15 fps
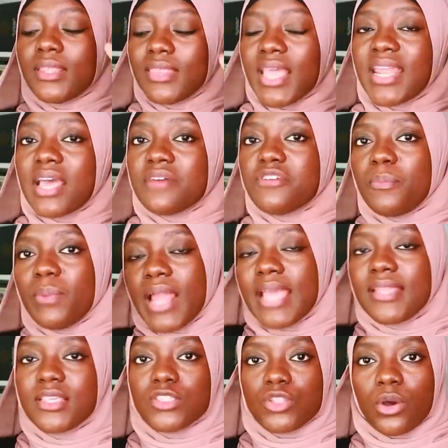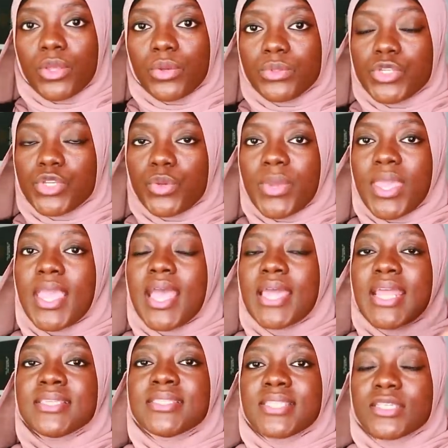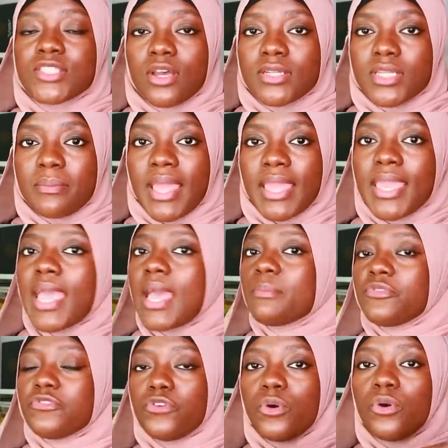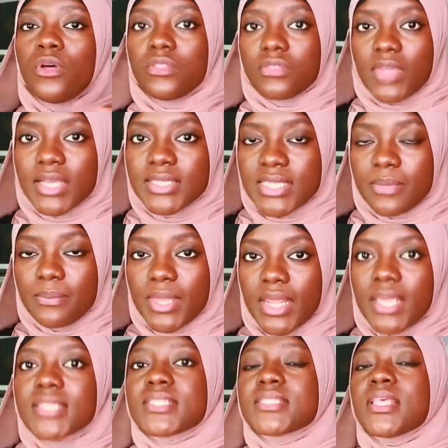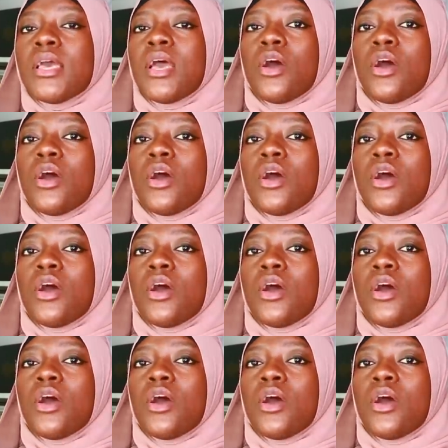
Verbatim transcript: then I've applied this oil to it and I sit under my cap for 30 minutes.